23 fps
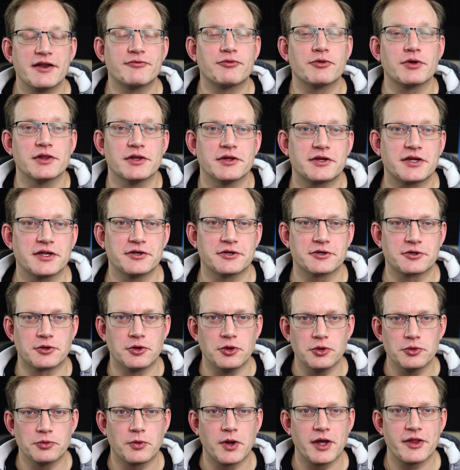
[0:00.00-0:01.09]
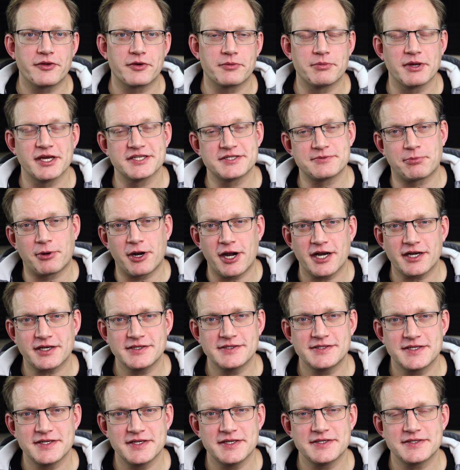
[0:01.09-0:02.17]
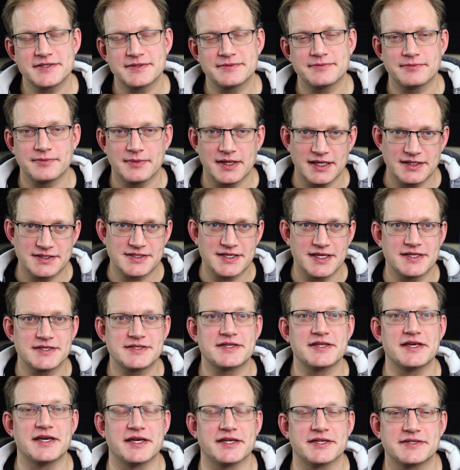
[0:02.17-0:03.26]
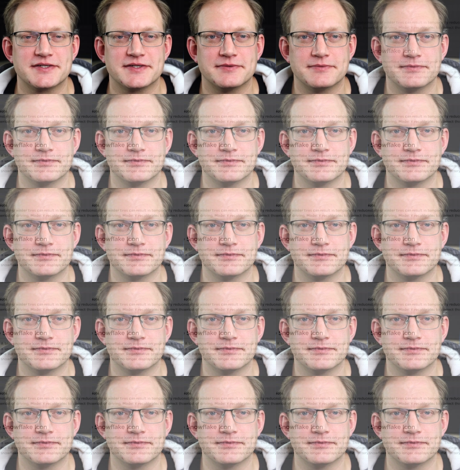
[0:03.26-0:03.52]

if we look under cold weather best practices, it says this.